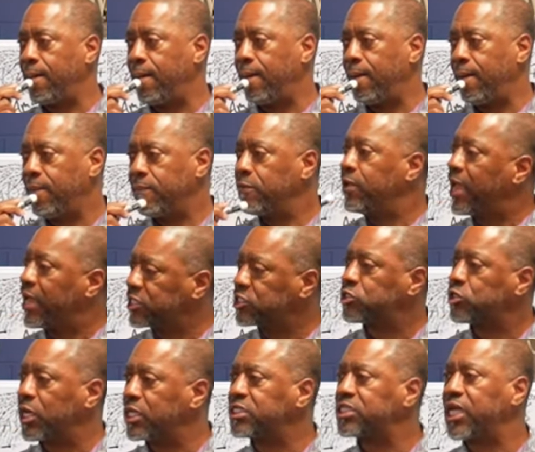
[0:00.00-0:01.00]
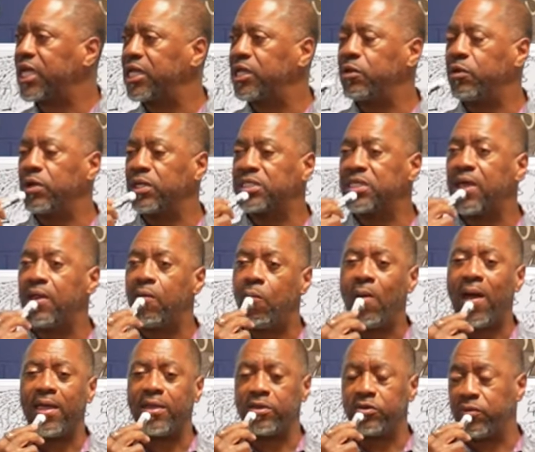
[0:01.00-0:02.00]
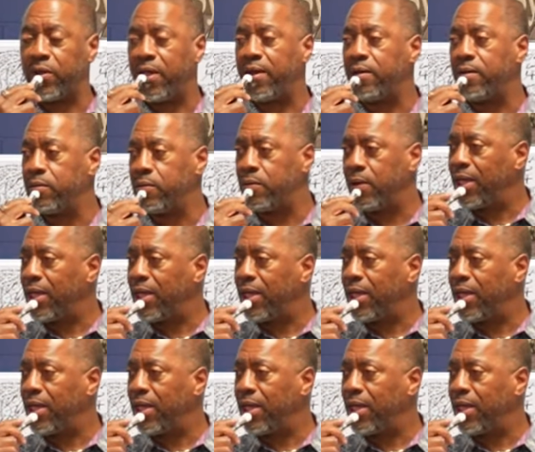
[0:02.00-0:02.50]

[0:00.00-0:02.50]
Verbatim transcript: You got to start changing your intent of why you're trying to do it.